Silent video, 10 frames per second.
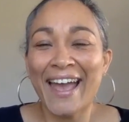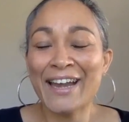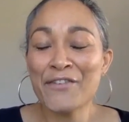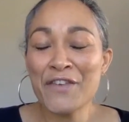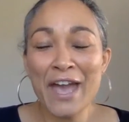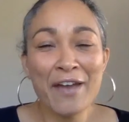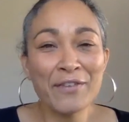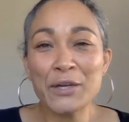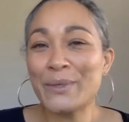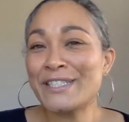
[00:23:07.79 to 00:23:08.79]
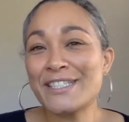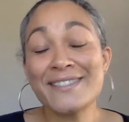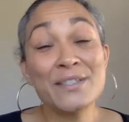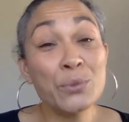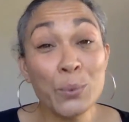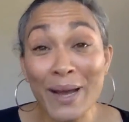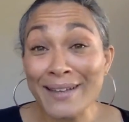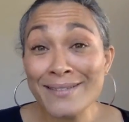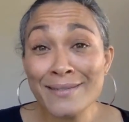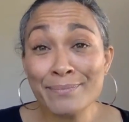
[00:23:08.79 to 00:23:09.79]
And if you have any questions, as
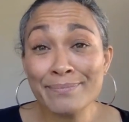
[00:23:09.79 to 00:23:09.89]
always,